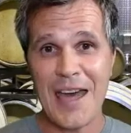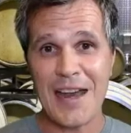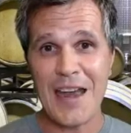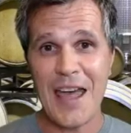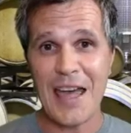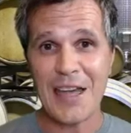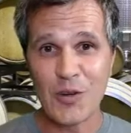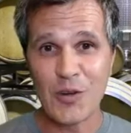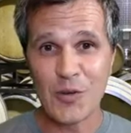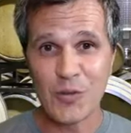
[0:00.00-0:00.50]

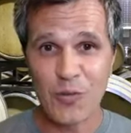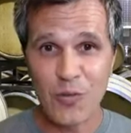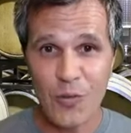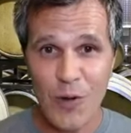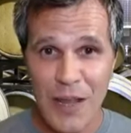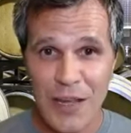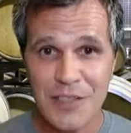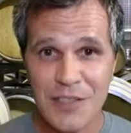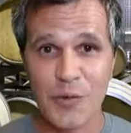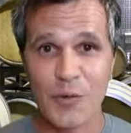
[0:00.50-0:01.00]
a
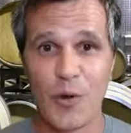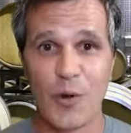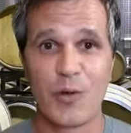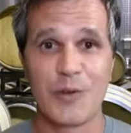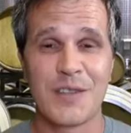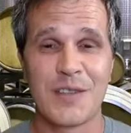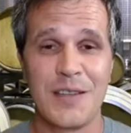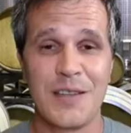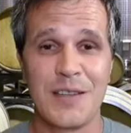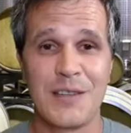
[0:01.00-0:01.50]
great growing
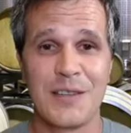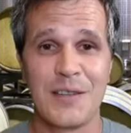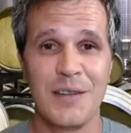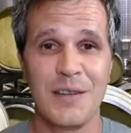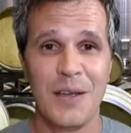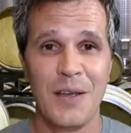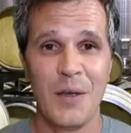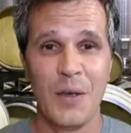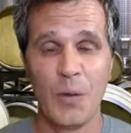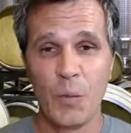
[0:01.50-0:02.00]
season
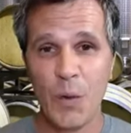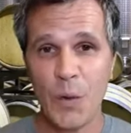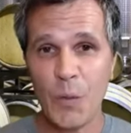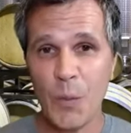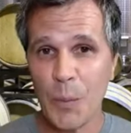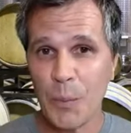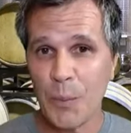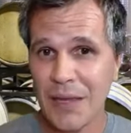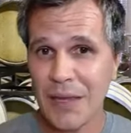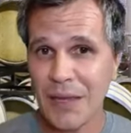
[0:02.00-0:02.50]
we were
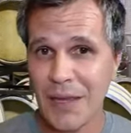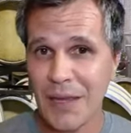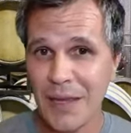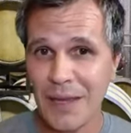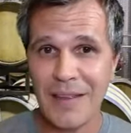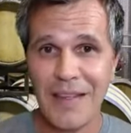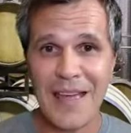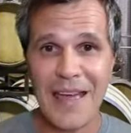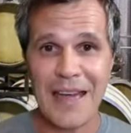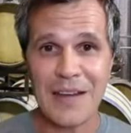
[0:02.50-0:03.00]

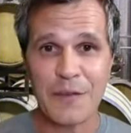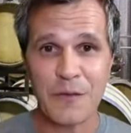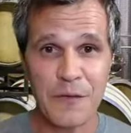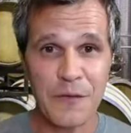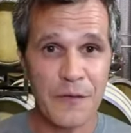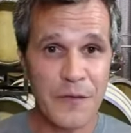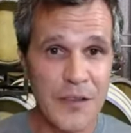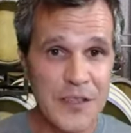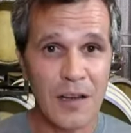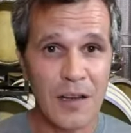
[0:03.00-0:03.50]
picking at
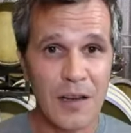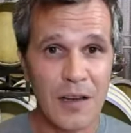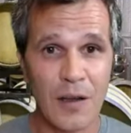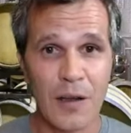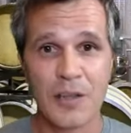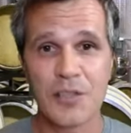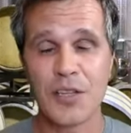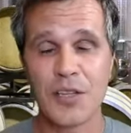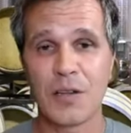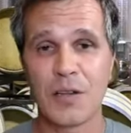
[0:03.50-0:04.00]

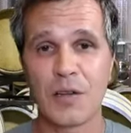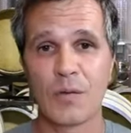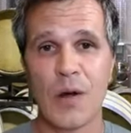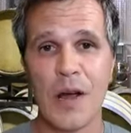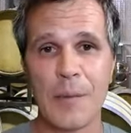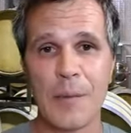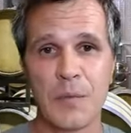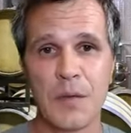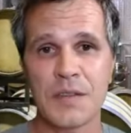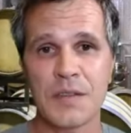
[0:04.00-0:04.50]
physiological
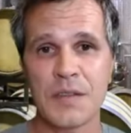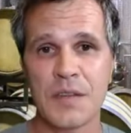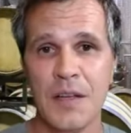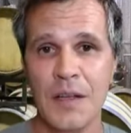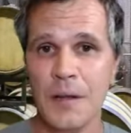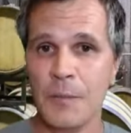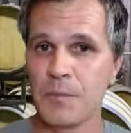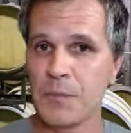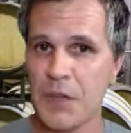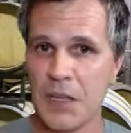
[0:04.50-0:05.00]
ripeness.
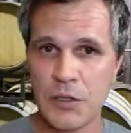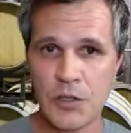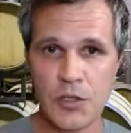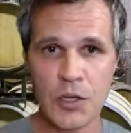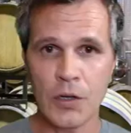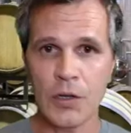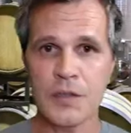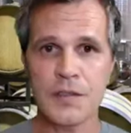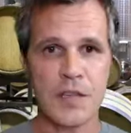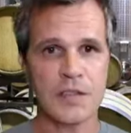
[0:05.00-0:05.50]
In
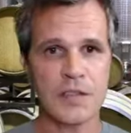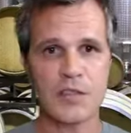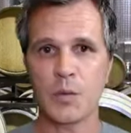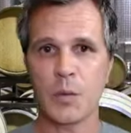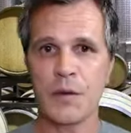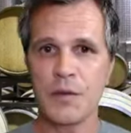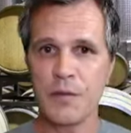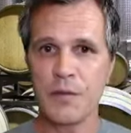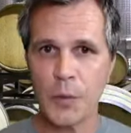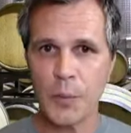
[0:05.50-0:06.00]
sugars, that's
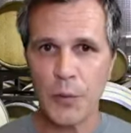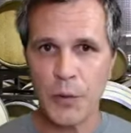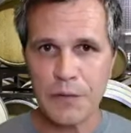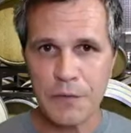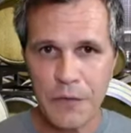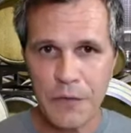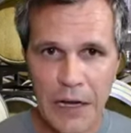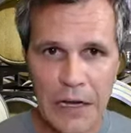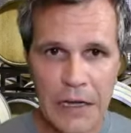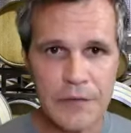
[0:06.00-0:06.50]
24.5.
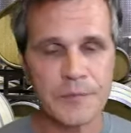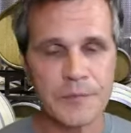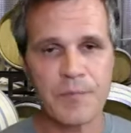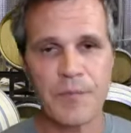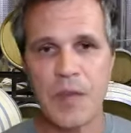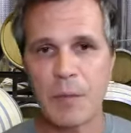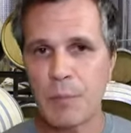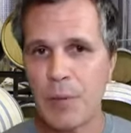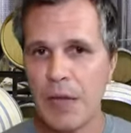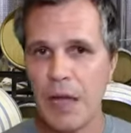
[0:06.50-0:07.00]

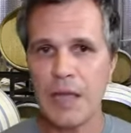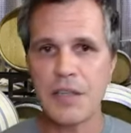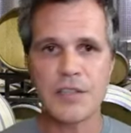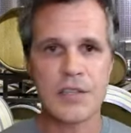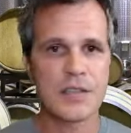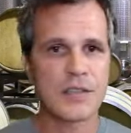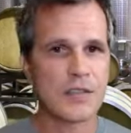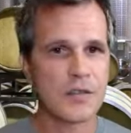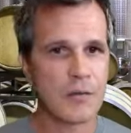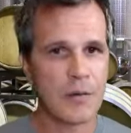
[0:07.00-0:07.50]
pHs
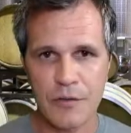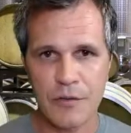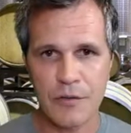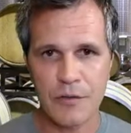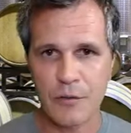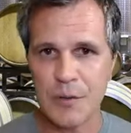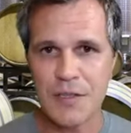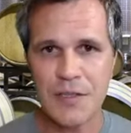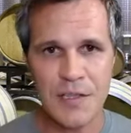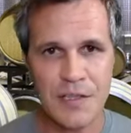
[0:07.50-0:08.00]
is around
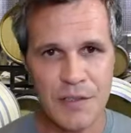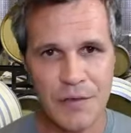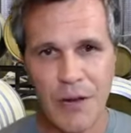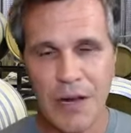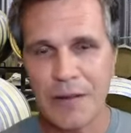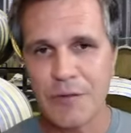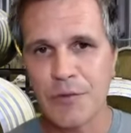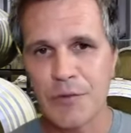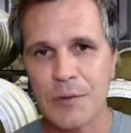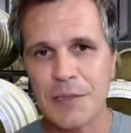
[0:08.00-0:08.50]

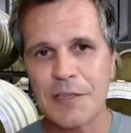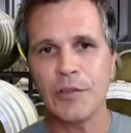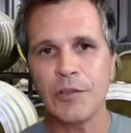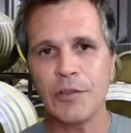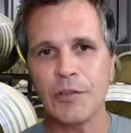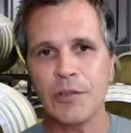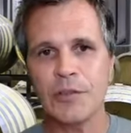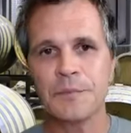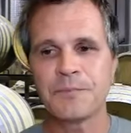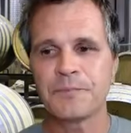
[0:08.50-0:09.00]
365, 37.